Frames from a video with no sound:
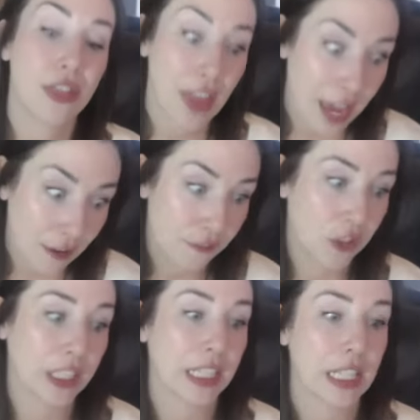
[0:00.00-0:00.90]

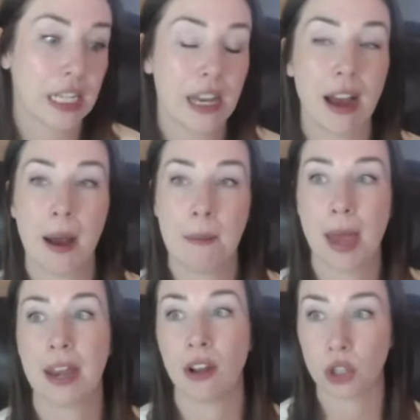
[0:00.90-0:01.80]
Thankfully,
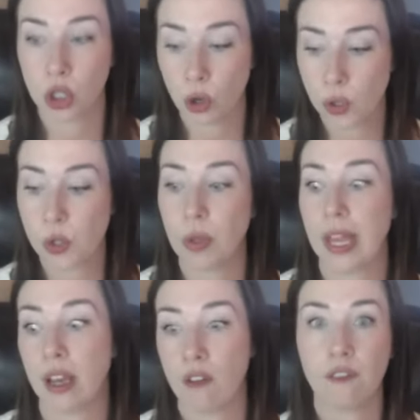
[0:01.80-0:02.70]
and I'll show you
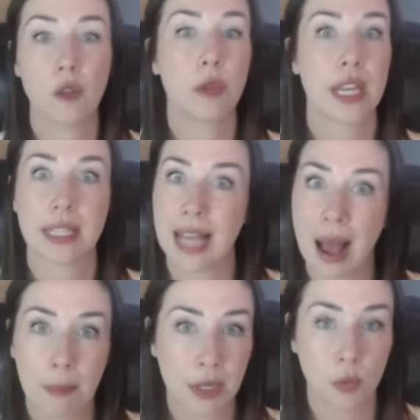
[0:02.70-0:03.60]
like a few things
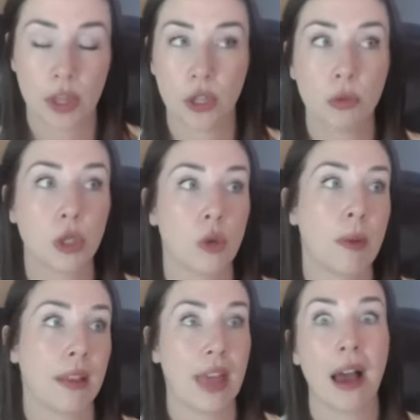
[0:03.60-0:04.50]
happened with YouTube
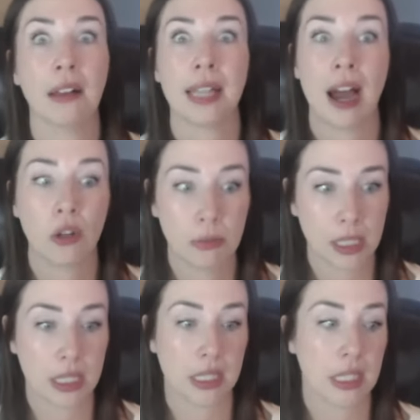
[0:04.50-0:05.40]
that allowed
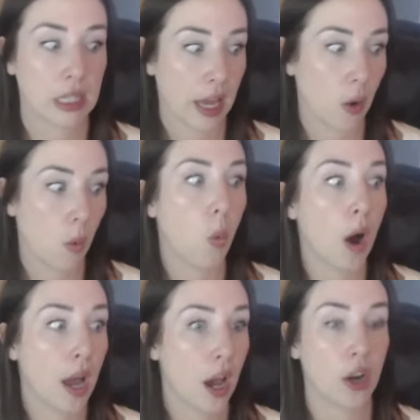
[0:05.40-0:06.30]
me to see like
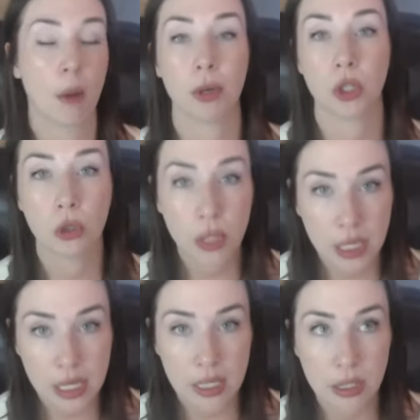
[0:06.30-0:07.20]
what an
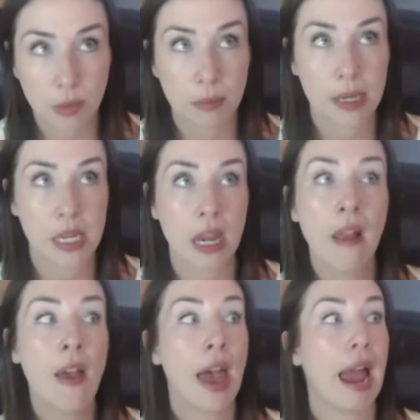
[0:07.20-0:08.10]
opportunity this would be.
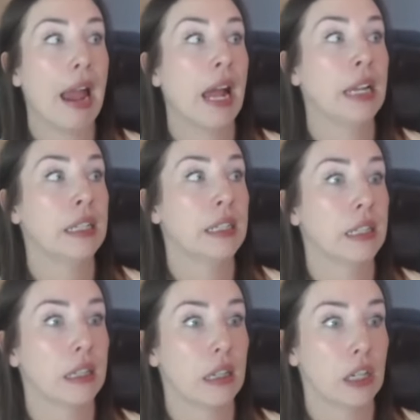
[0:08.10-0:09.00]
And,
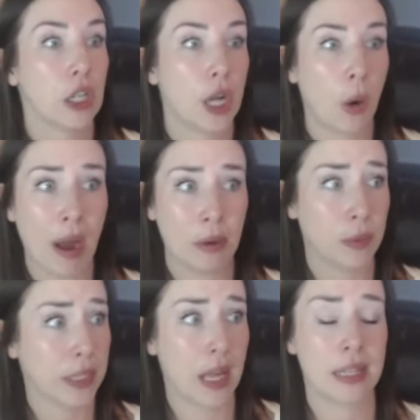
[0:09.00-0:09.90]
you know, I
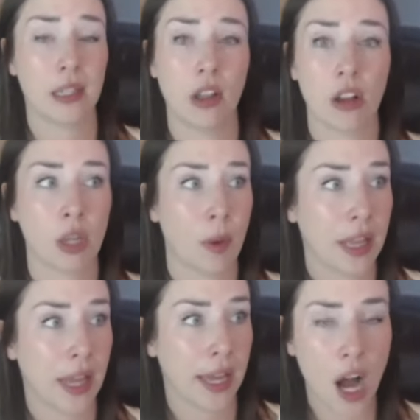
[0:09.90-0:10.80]
realized along the way,
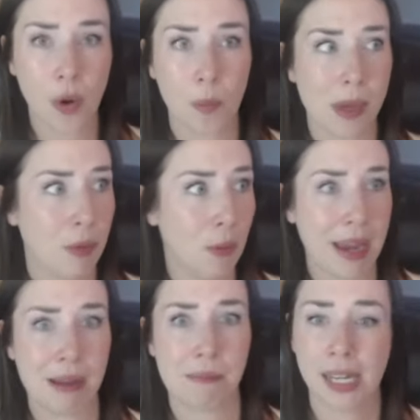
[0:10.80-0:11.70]
like, oh, people
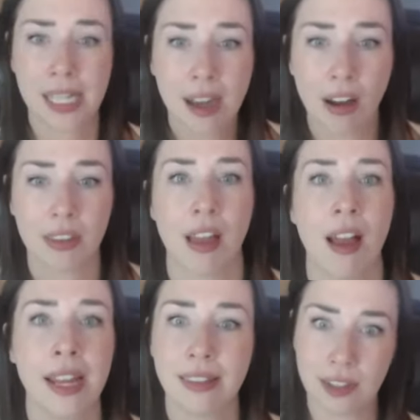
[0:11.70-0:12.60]
make money
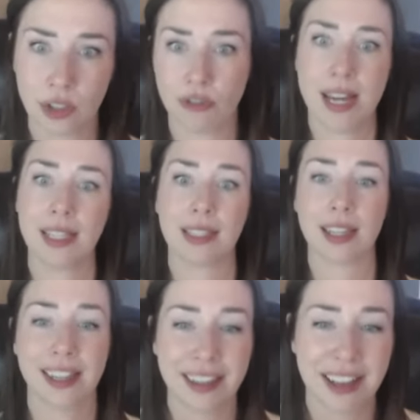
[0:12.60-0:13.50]
online. That's
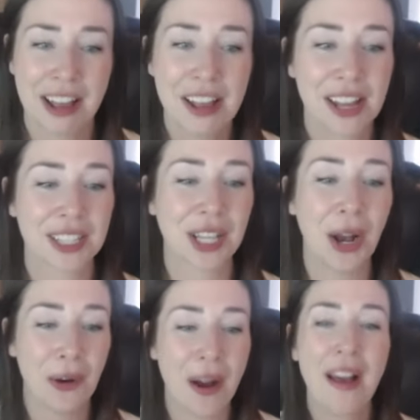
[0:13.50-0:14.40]
crazy.
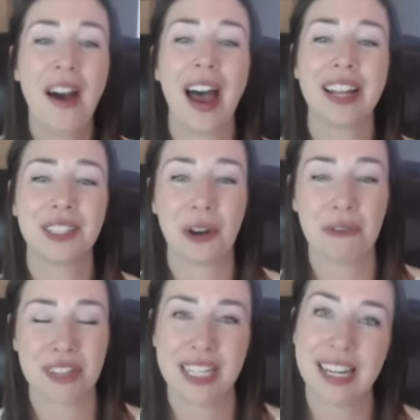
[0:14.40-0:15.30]
So I
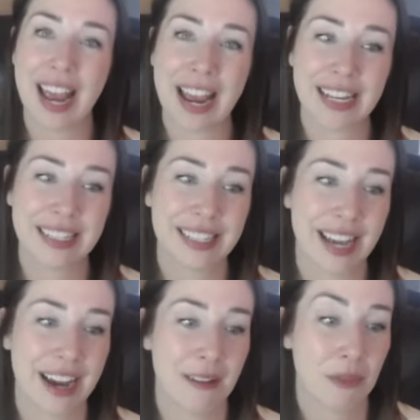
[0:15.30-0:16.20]
dove in and
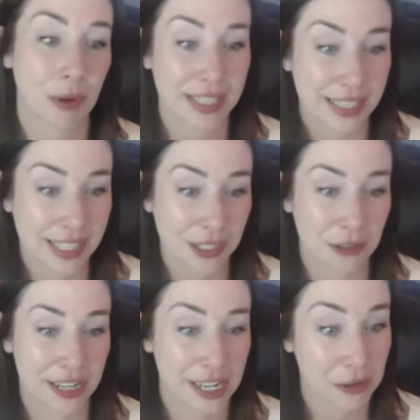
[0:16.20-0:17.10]
the rest is
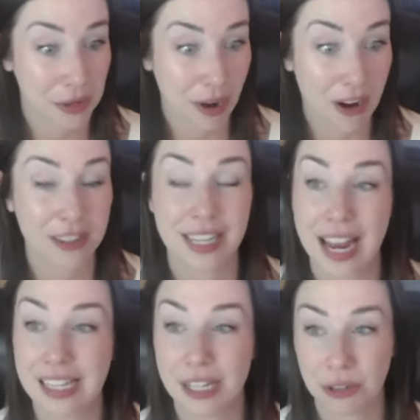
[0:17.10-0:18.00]
history. Here we are
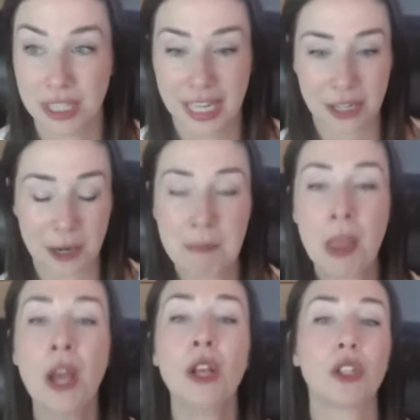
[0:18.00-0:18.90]
10 years later.
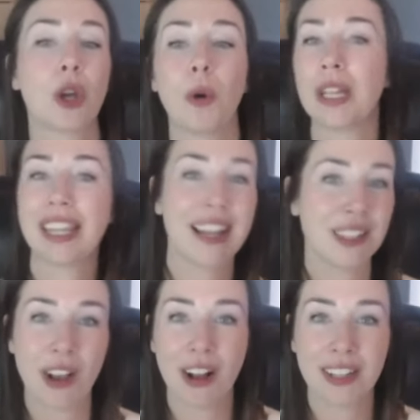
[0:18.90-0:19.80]
So let's
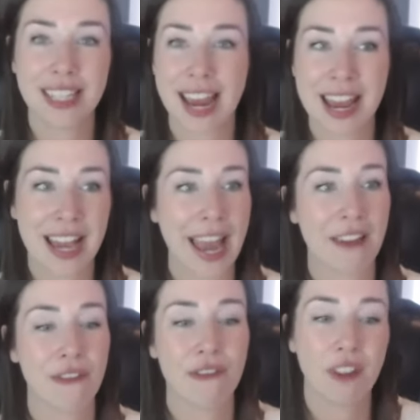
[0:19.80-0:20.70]
all take a
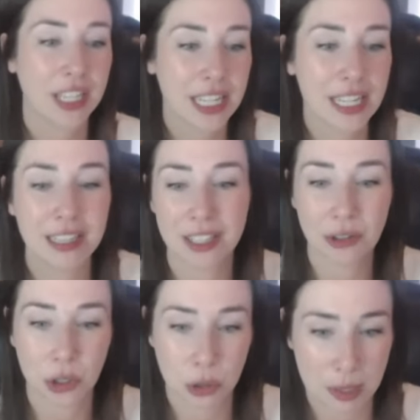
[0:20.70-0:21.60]
funny
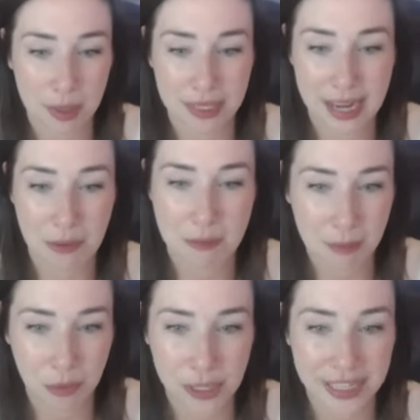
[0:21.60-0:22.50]
little trip down
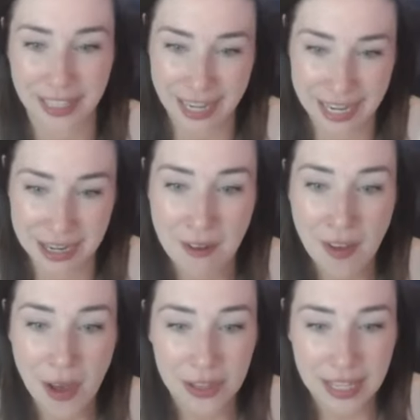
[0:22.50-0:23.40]
memory lane.
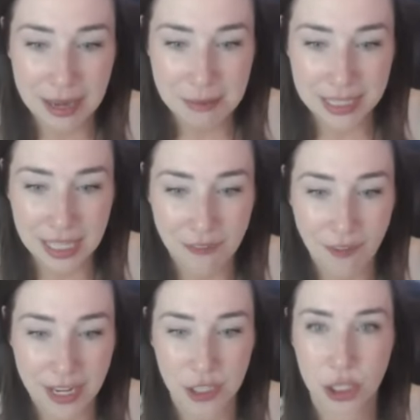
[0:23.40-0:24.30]
Let me see if
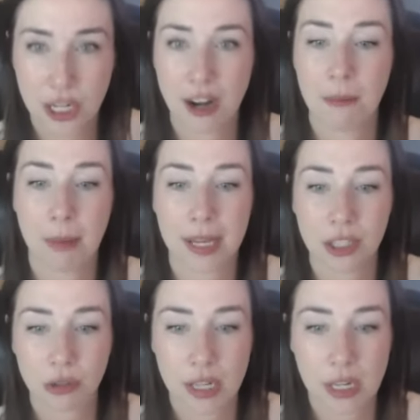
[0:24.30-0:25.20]
I can share my
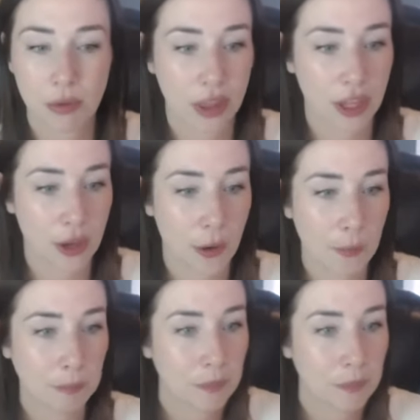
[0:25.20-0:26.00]
screen with you.